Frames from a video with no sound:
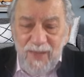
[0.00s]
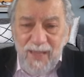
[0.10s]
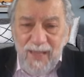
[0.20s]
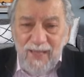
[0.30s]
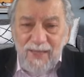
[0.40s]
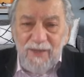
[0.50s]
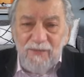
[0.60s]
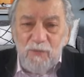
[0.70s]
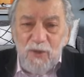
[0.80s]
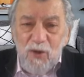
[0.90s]
And
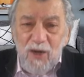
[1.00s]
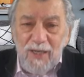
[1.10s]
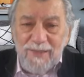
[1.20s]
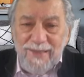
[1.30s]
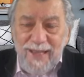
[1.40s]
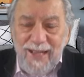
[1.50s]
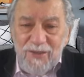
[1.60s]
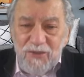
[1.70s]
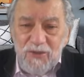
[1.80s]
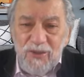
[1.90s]
if we are
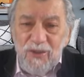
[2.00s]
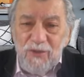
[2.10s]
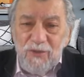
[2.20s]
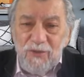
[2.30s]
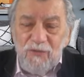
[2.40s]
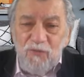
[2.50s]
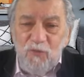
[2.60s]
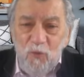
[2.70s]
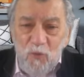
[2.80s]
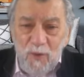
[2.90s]
attached to
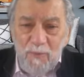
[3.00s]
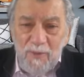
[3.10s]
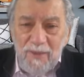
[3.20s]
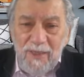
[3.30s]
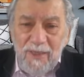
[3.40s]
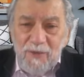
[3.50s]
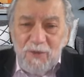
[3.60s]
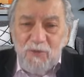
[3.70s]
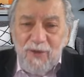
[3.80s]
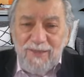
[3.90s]
form, the
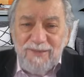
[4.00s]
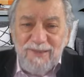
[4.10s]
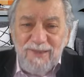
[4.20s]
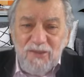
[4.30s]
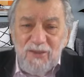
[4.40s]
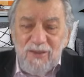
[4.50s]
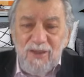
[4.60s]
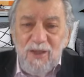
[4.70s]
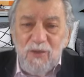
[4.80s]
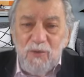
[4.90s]
transition
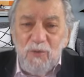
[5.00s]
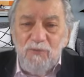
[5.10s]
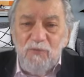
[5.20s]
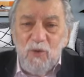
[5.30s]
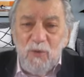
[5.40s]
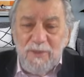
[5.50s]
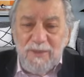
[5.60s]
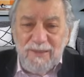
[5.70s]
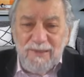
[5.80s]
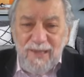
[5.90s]
to a
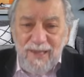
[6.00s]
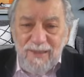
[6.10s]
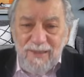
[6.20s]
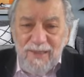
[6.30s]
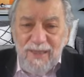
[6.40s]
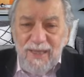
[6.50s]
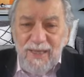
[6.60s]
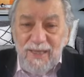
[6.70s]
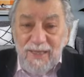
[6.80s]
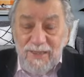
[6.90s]
formless state
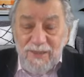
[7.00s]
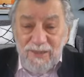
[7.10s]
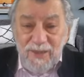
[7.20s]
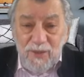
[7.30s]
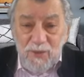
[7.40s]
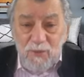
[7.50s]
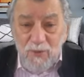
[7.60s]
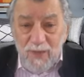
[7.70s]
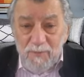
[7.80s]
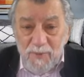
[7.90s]
is
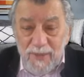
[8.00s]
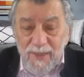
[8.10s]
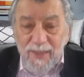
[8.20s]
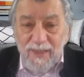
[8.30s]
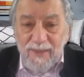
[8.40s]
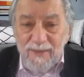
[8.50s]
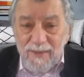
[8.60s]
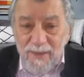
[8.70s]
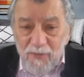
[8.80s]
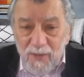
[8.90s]
incredibly
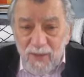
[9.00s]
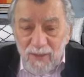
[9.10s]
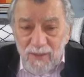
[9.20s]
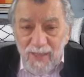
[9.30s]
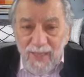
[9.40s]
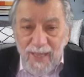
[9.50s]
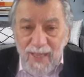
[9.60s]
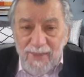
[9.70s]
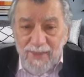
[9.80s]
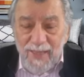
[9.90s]
difficult.
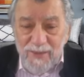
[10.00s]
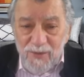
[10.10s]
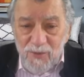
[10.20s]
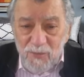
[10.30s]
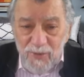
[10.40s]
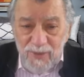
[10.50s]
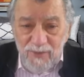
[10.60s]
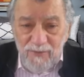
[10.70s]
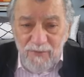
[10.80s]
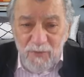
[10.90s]
And that's the
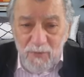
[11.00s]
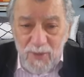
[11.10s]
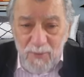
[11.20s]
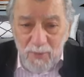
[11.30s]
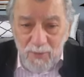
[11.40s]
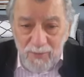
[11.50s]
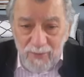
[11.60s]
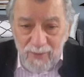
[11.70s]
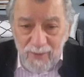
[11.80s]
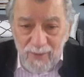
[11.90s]
reason for rebirth.